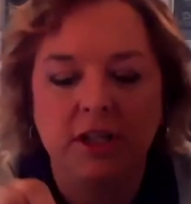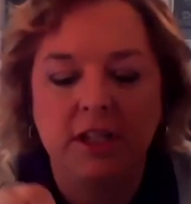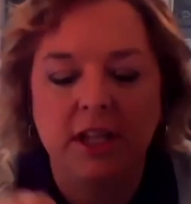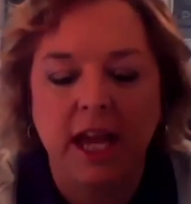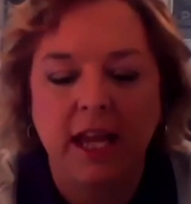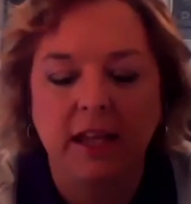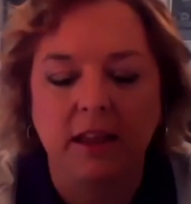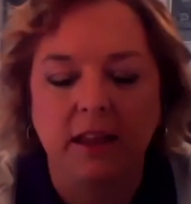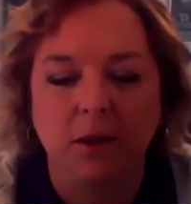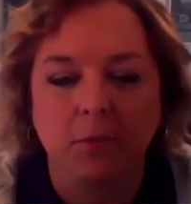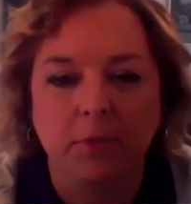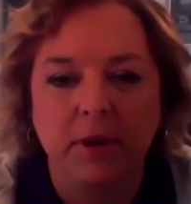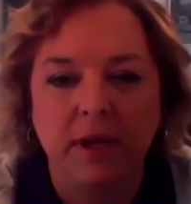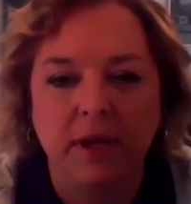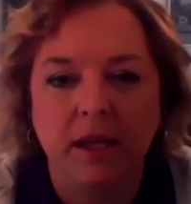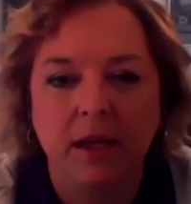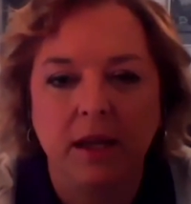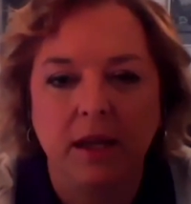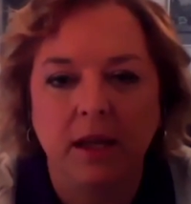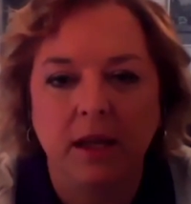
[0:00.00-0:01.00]
take the
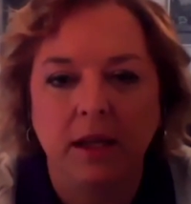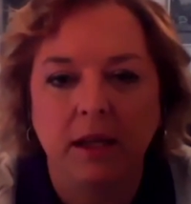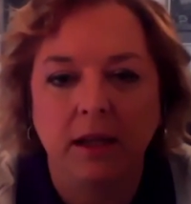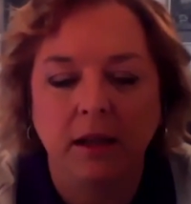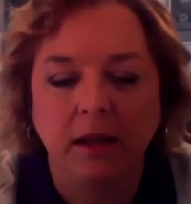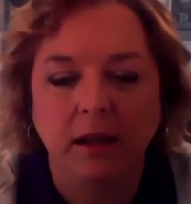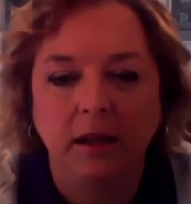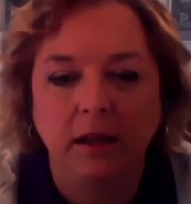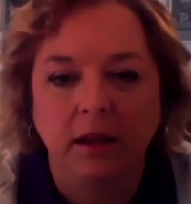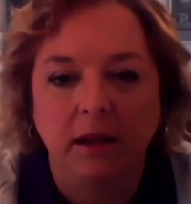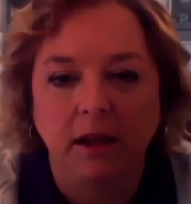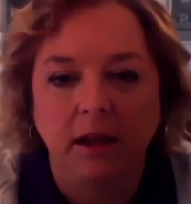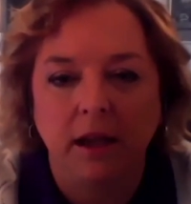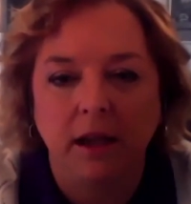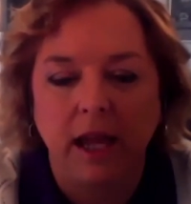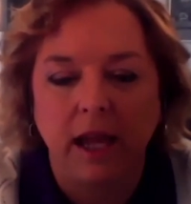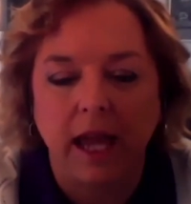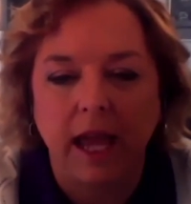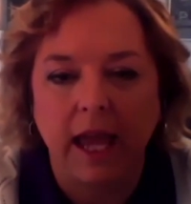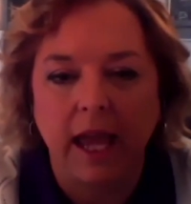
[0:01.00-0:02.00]
pen
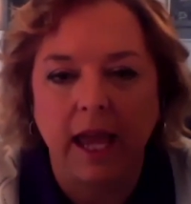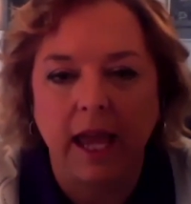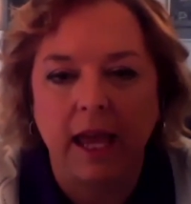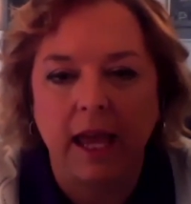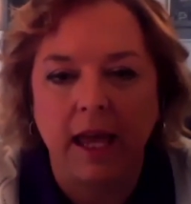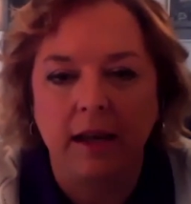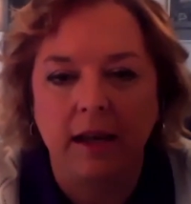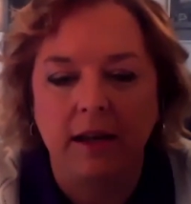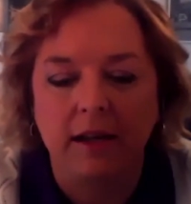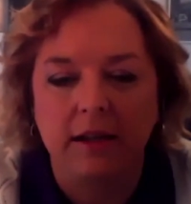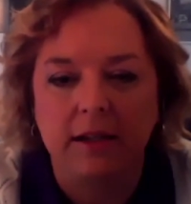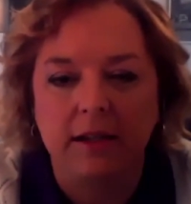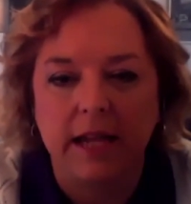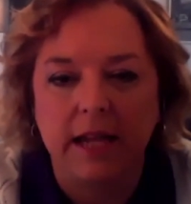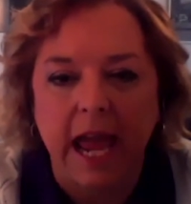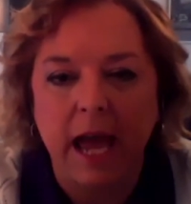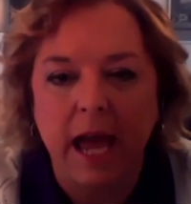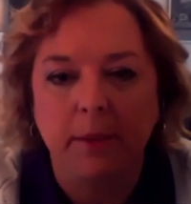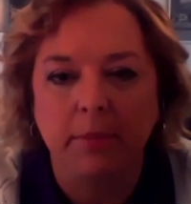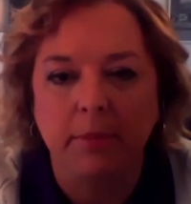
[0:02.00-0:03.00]
and
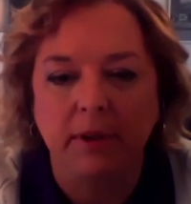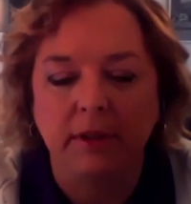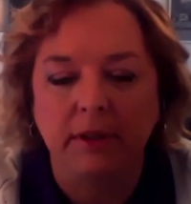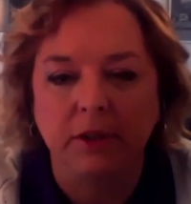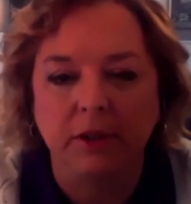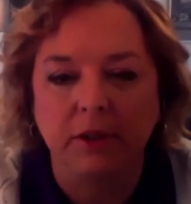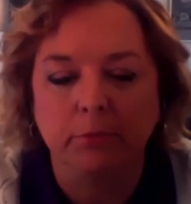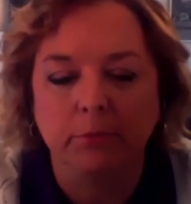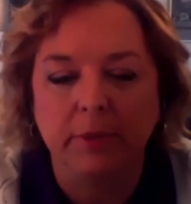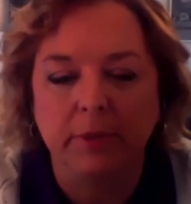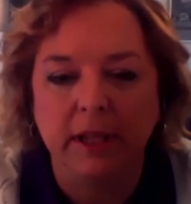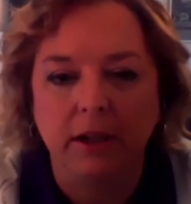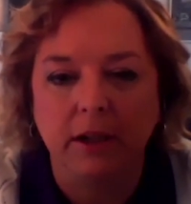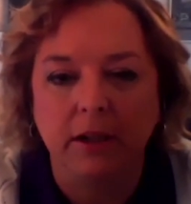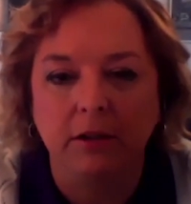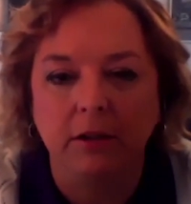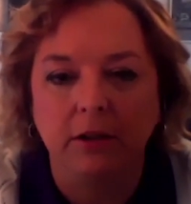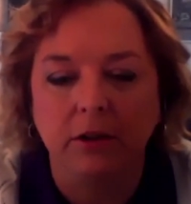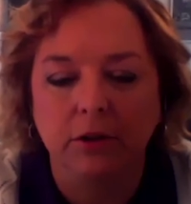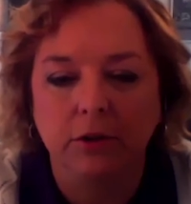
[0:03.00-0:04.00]
dab a little bit of
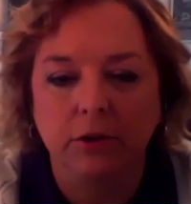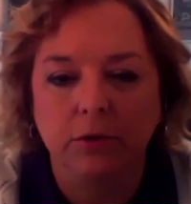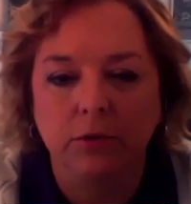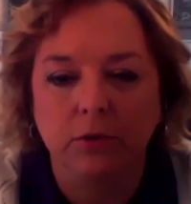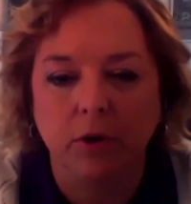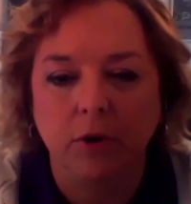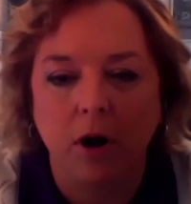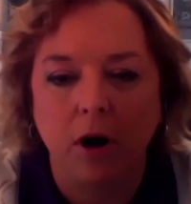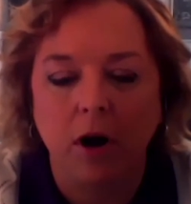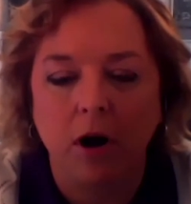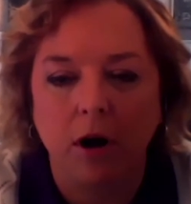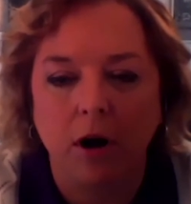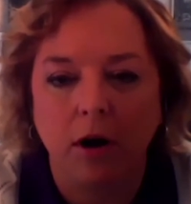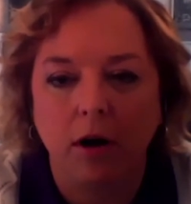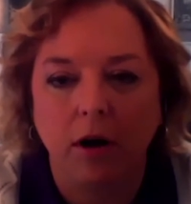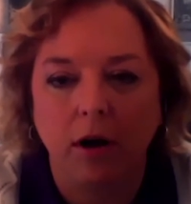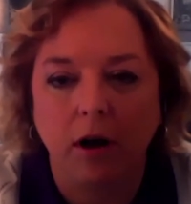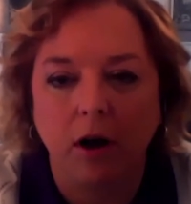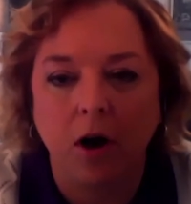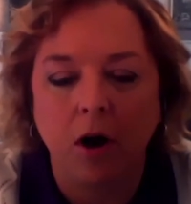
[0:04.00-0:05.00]
glue
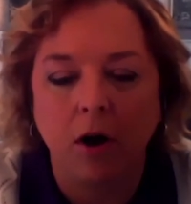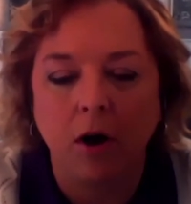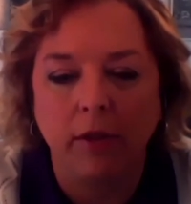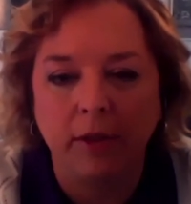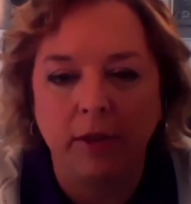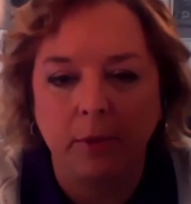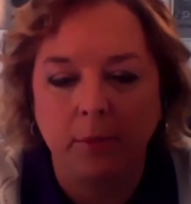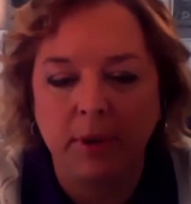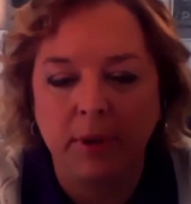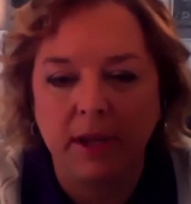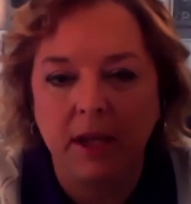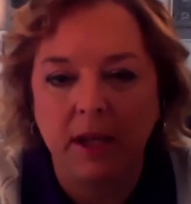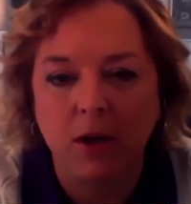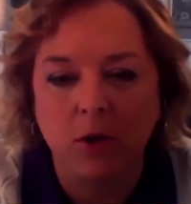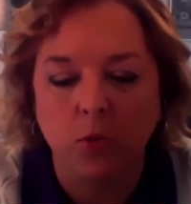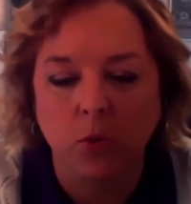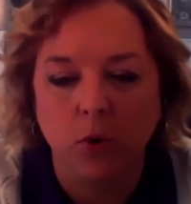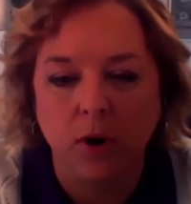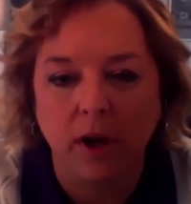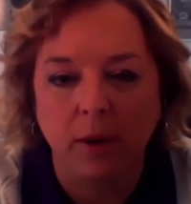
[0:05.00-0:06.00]
on the
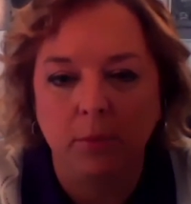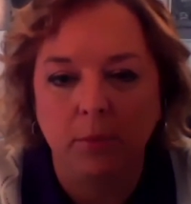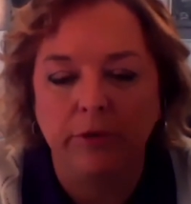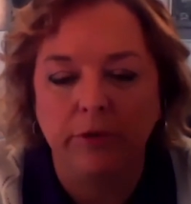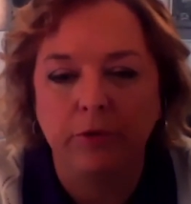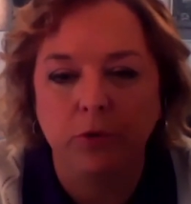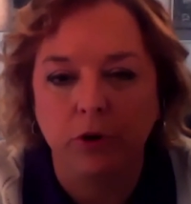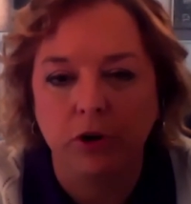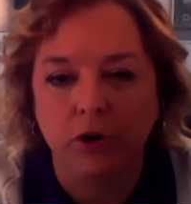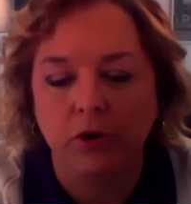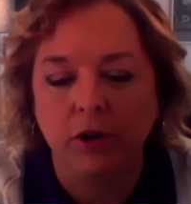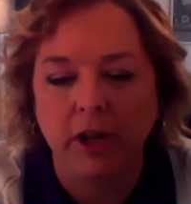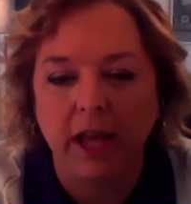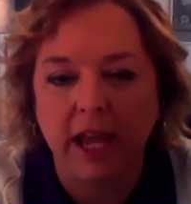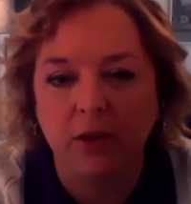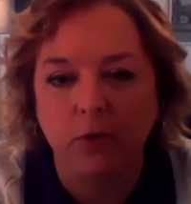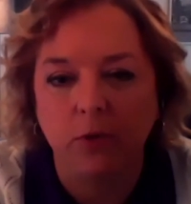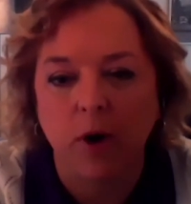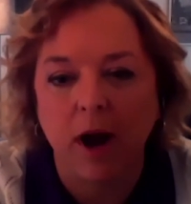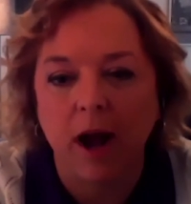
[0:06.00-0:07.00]
pink one before you
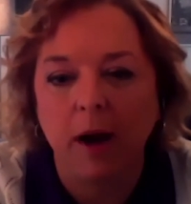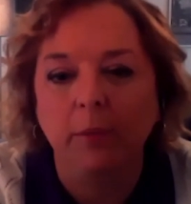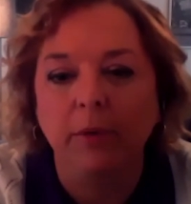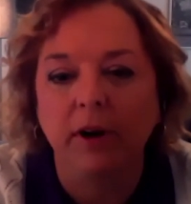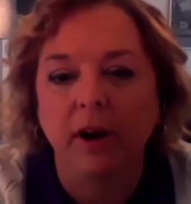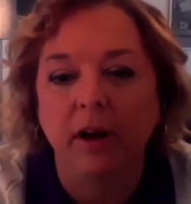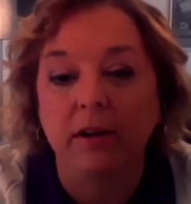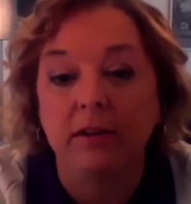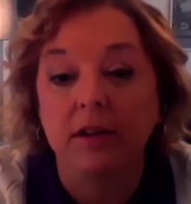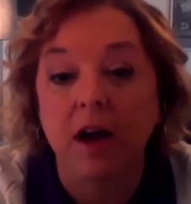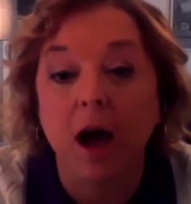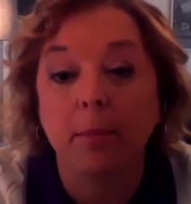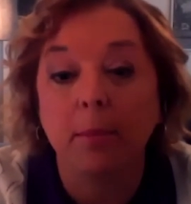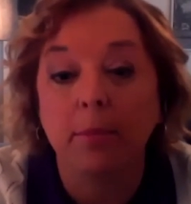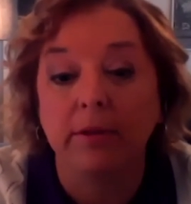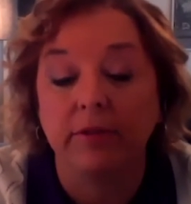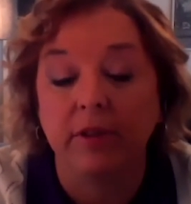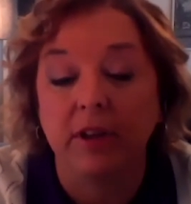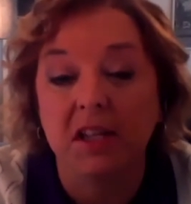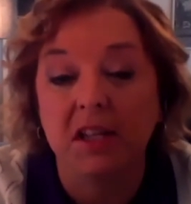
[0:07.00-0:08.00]
lay the white one on top
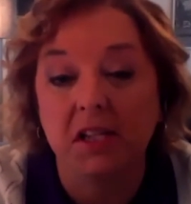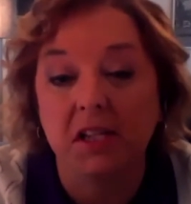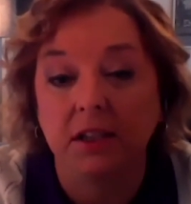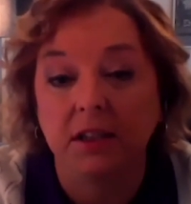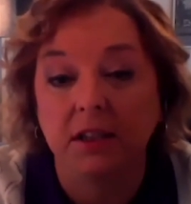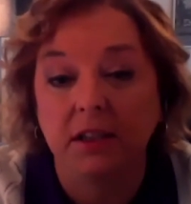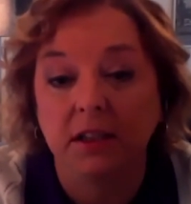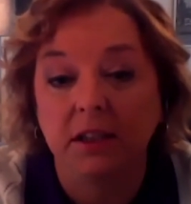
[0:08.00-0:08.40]
of it.